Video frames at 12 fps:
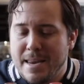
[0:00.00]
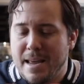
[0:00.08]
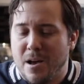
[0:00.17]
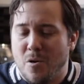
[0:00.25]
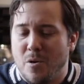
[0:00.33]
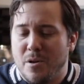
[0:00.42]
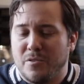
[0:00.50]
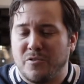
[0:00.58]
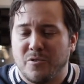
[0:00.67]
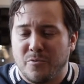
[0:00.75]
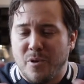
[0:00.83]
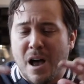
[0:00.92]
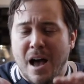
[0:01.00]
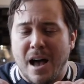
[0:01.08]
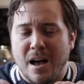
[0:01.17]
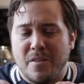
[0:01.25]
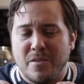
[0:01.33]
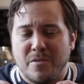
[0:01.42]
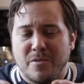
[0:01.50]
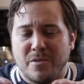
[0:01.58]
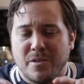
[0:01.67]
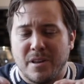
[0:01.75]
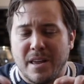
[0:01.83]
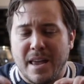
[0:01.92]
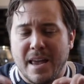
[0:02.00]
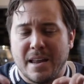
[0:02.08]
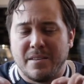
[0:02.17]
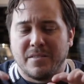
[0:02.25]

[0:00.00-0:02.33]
Now, Syrah, on the other hand,